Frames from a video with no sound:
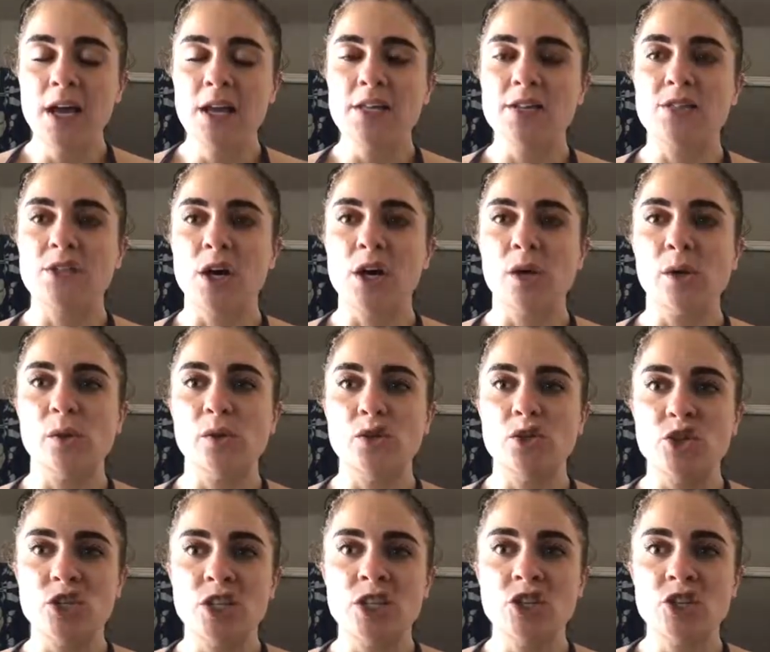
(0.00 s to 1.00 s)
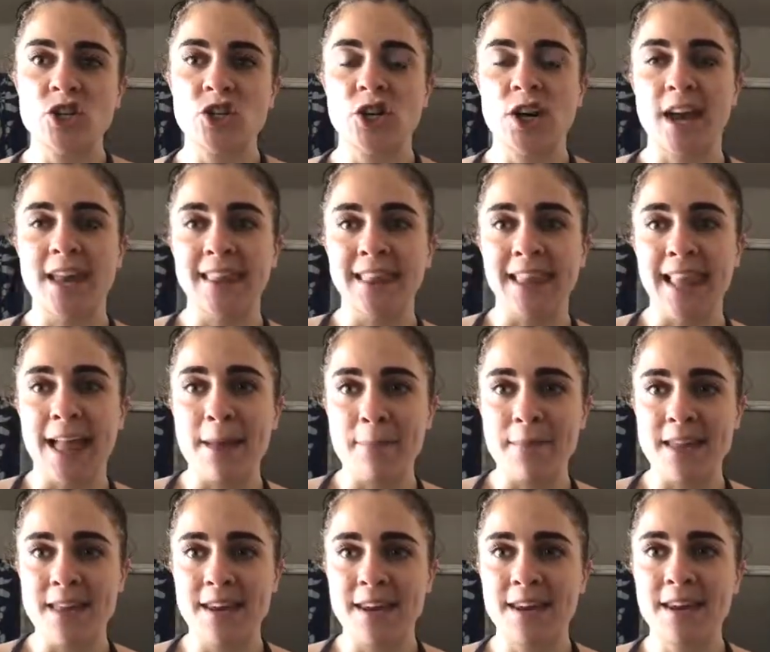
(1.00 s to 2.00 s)
So ginger and
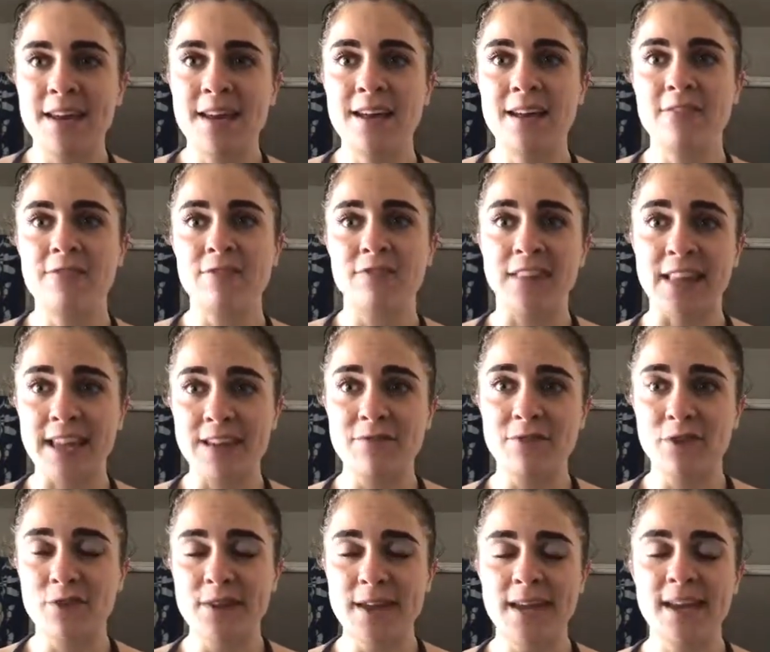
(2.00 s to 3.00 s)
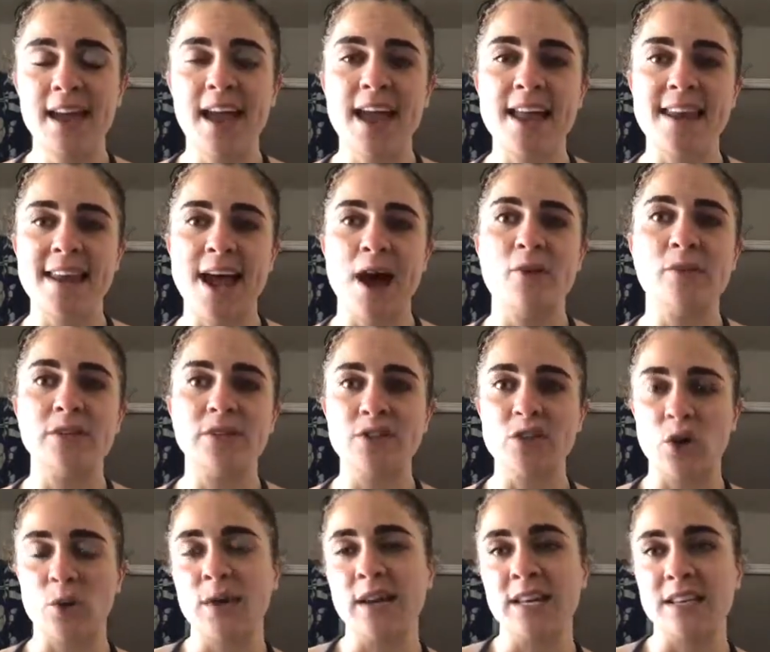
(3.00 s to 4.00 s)
lemon flavoring, and now it's
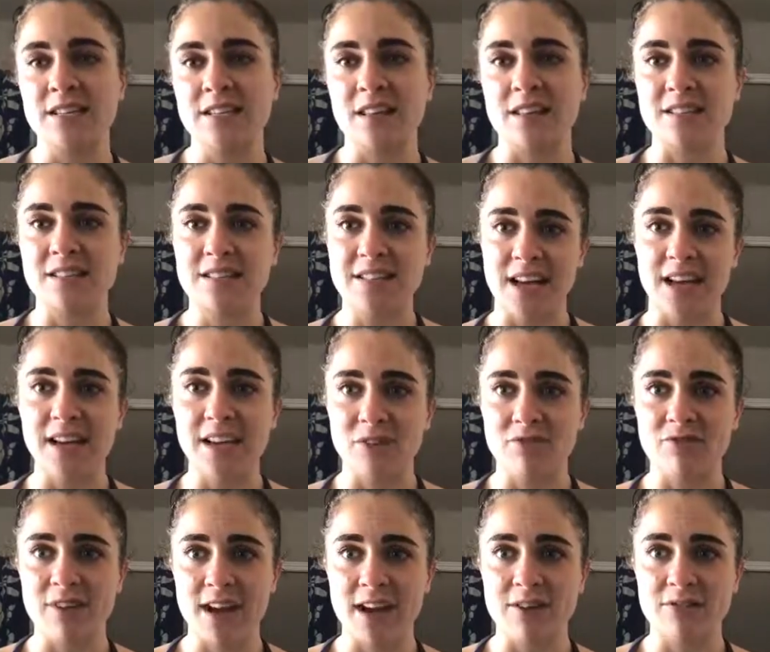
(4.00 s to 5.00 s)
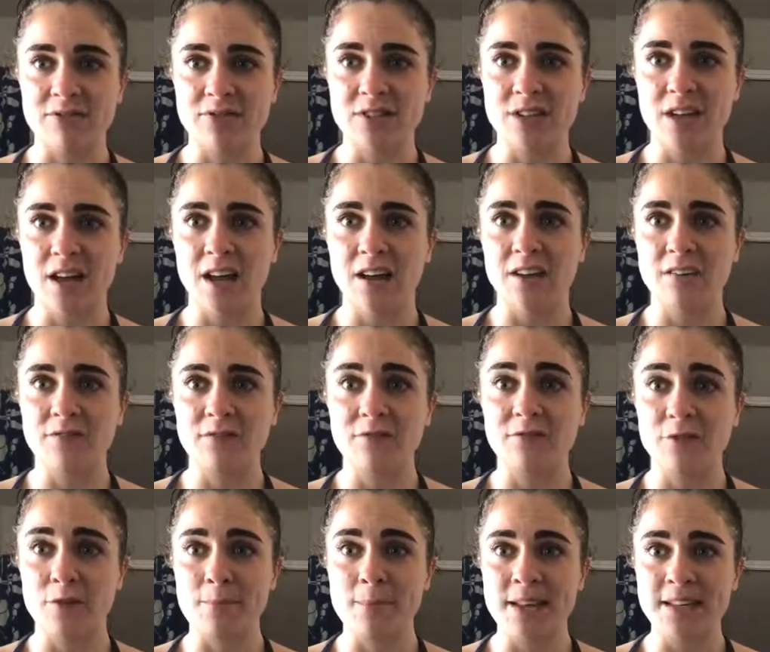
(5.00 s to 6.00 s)
going into the second round of
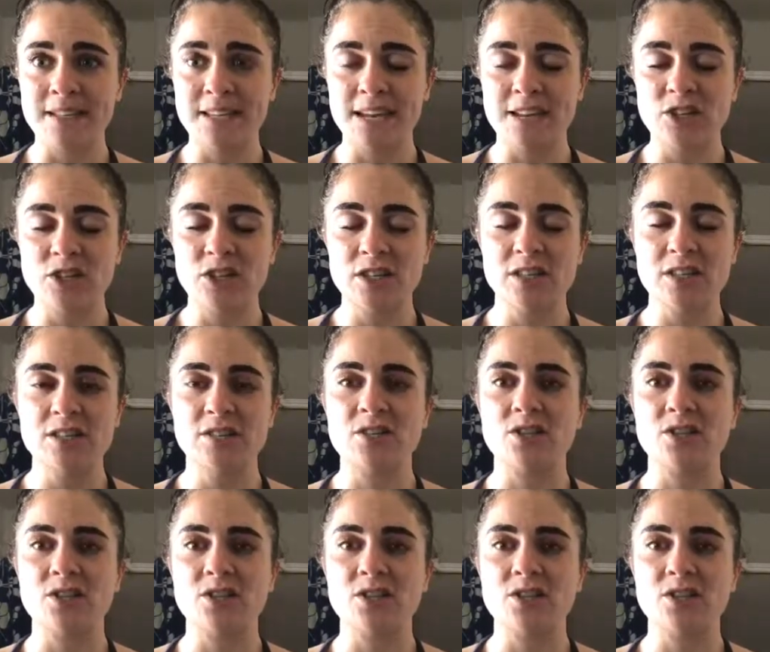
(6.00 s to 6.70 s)
fermentation.